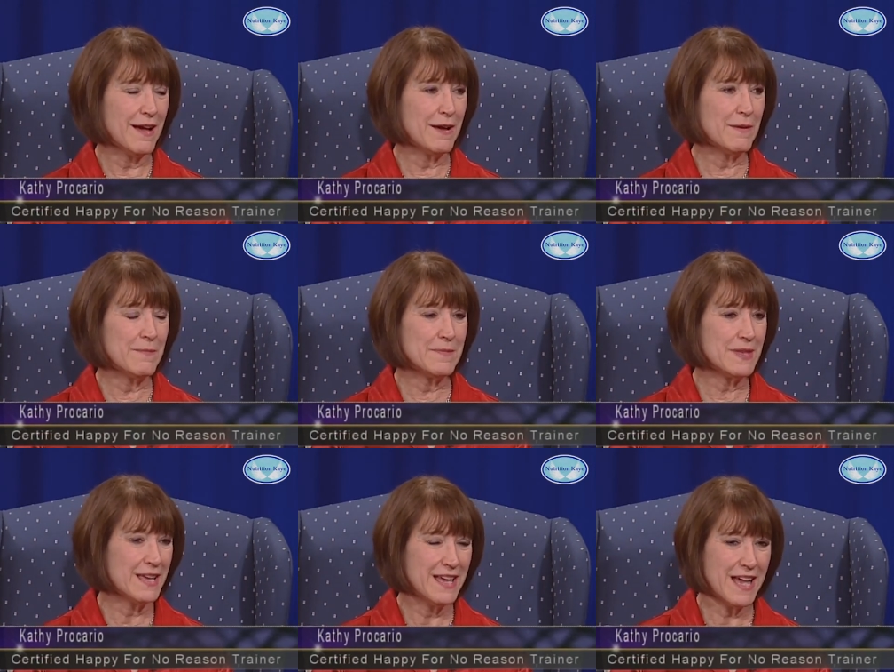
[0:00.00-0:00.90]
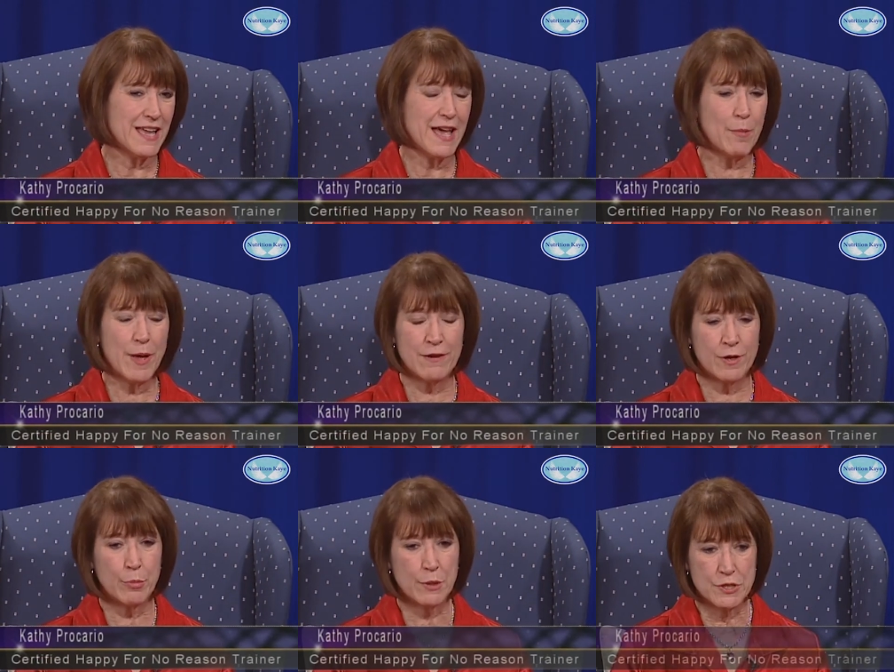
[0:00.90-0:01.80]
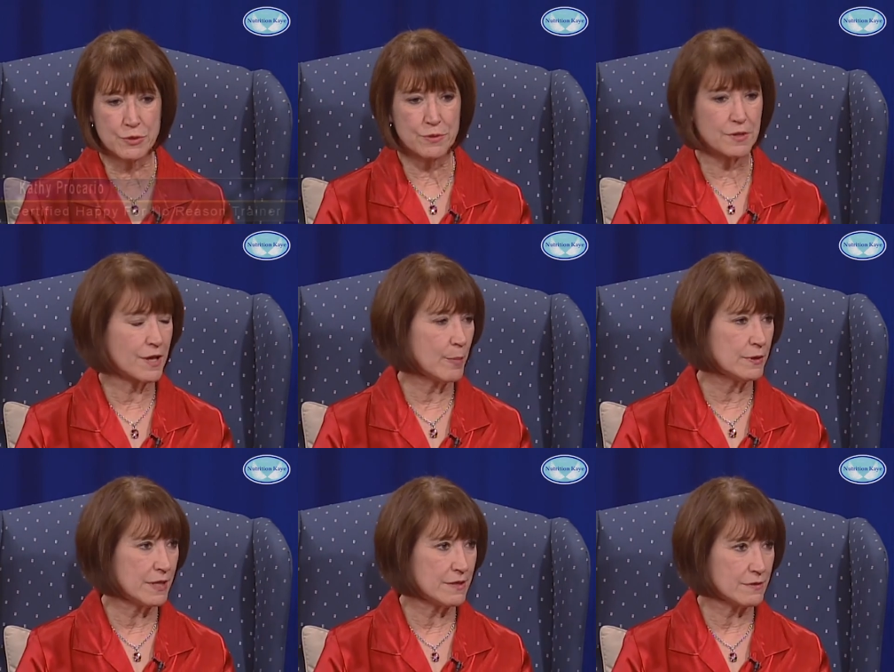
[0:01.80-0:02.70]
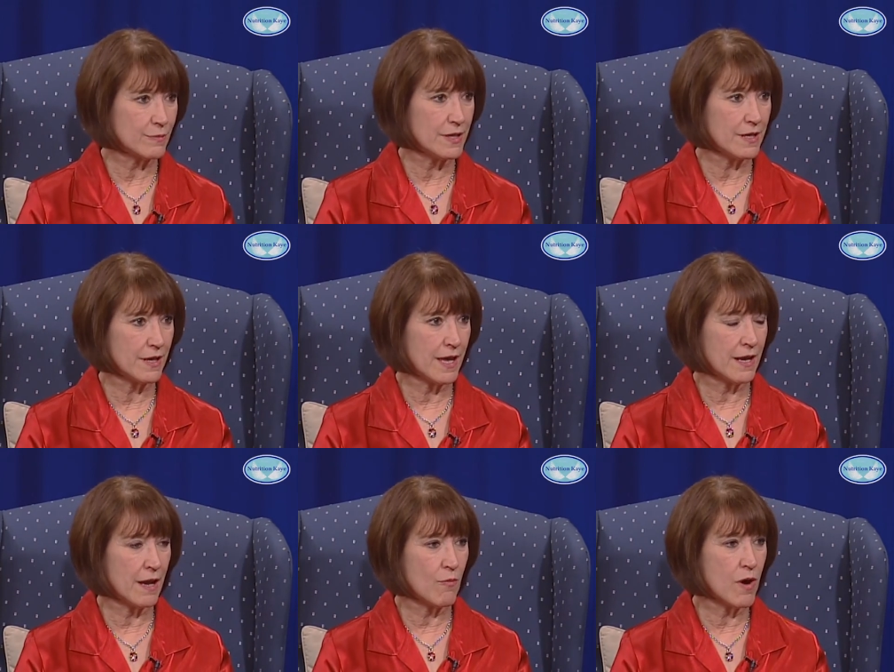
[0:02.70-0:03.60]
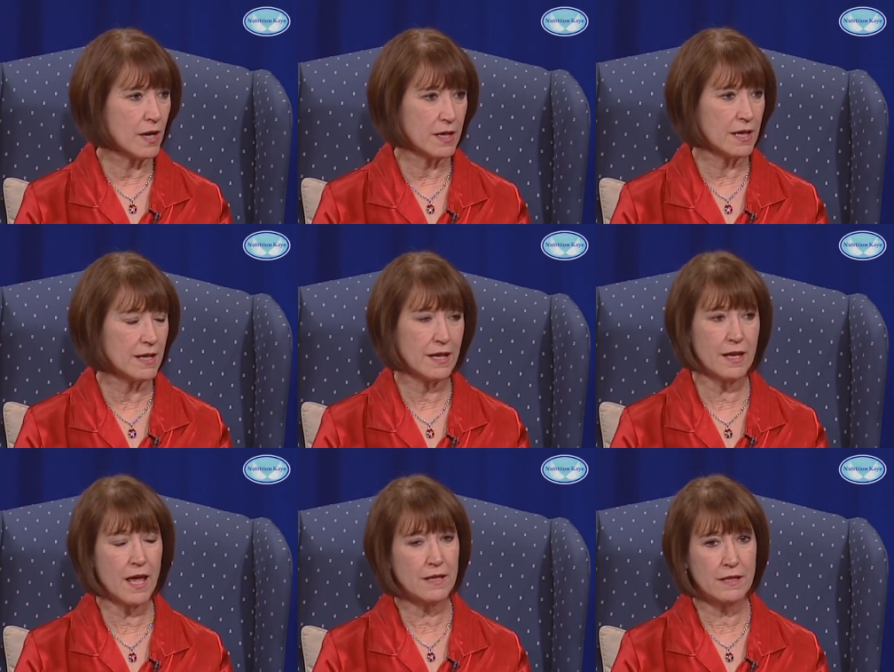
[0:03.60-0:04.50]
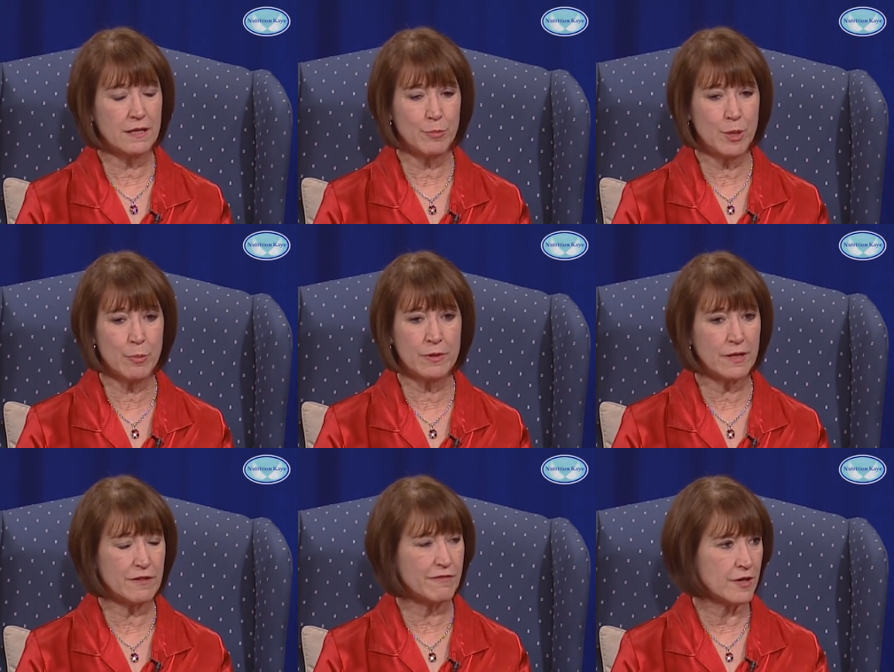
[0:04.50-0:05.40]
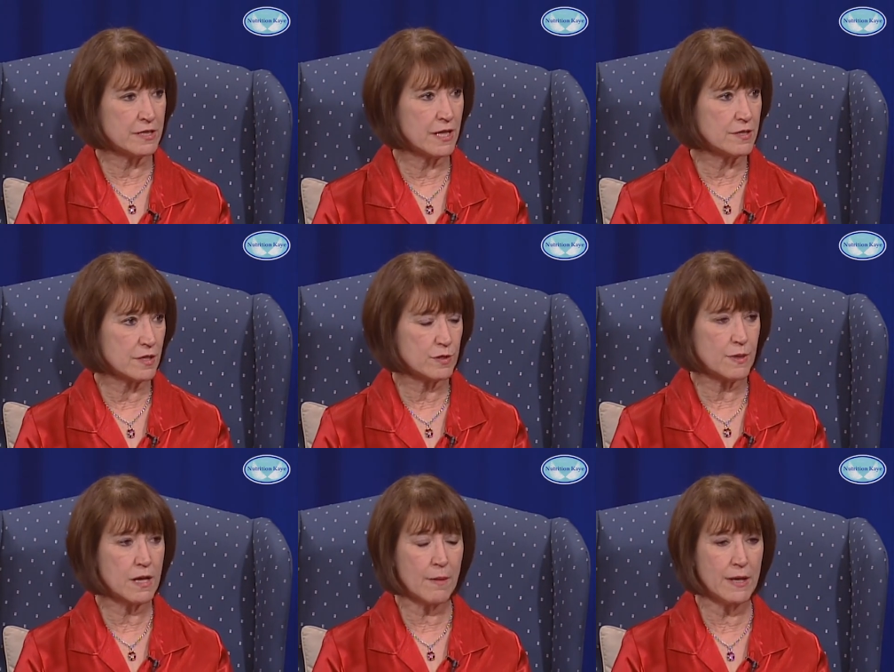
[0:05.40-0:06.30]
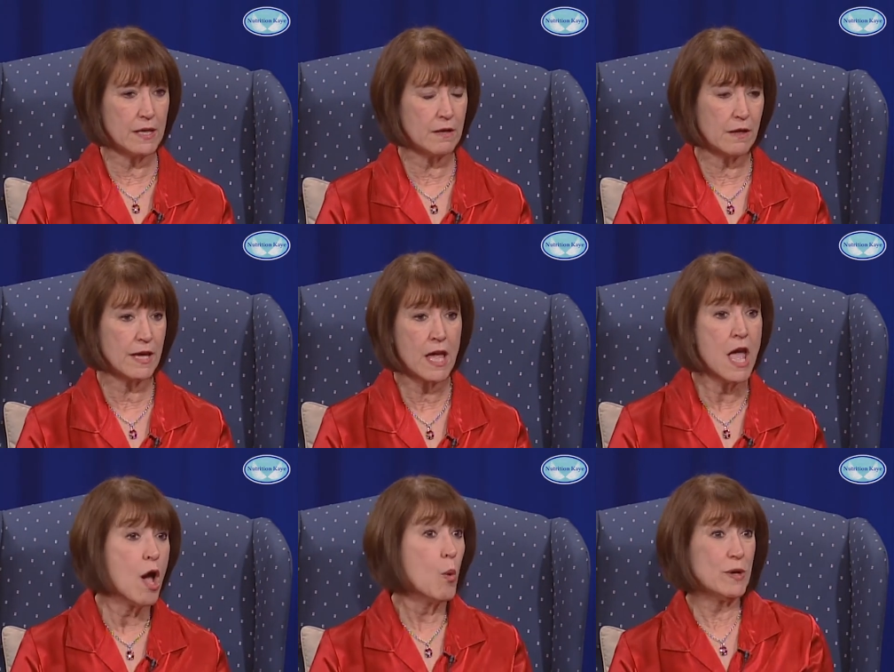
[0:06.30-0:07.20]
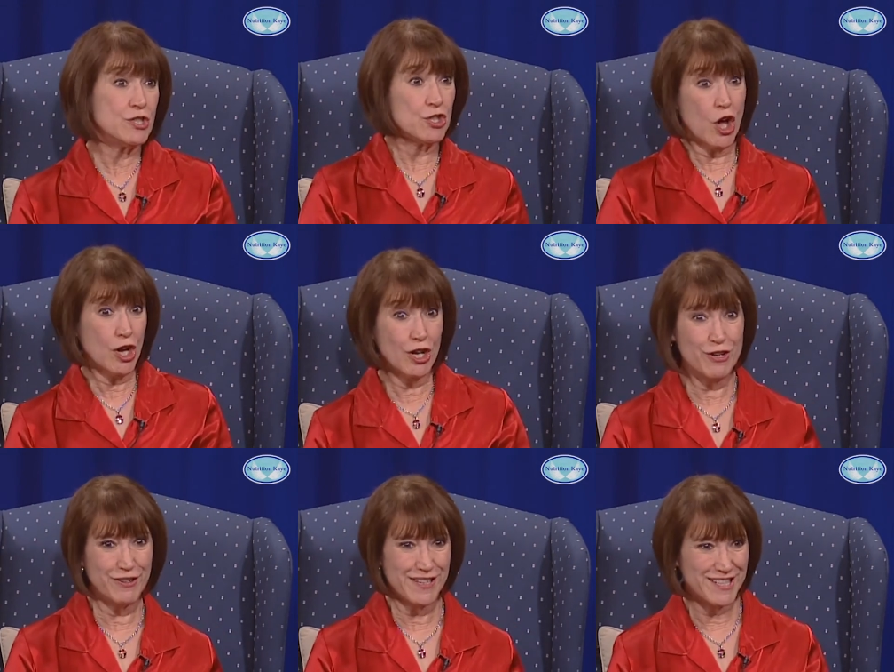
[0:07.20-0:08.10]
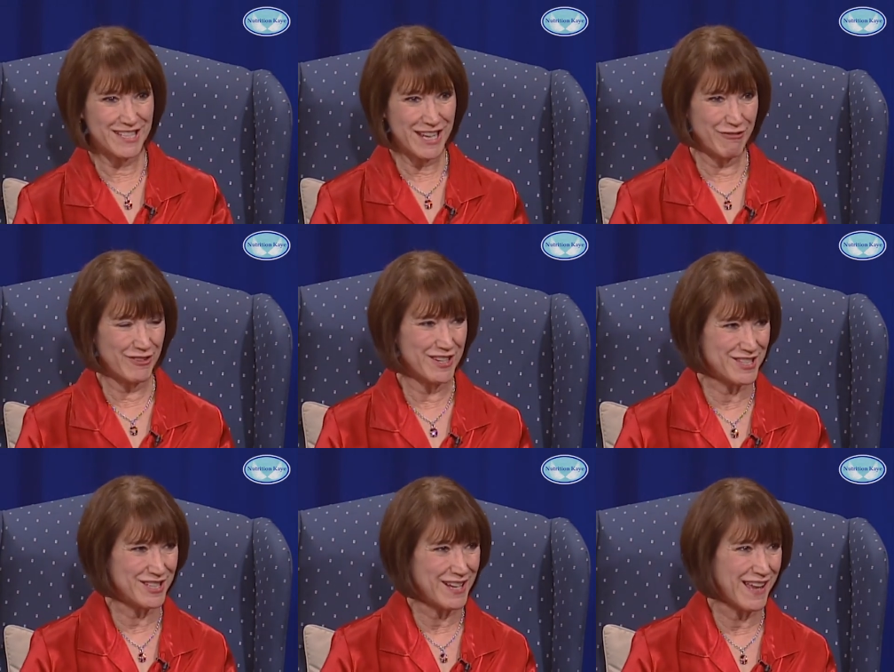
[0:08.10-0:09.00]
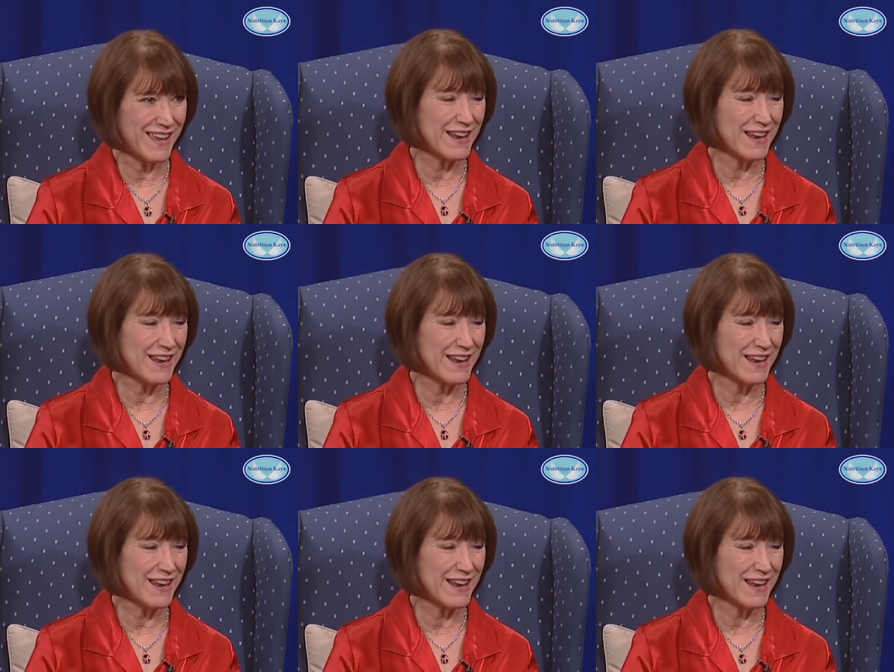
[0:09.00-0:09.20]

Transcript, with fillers: Um, I help out in a preschool a couple days a week, and I walk in, and, and the people at the front desk as we come in are like, what song are you going to sing for us today?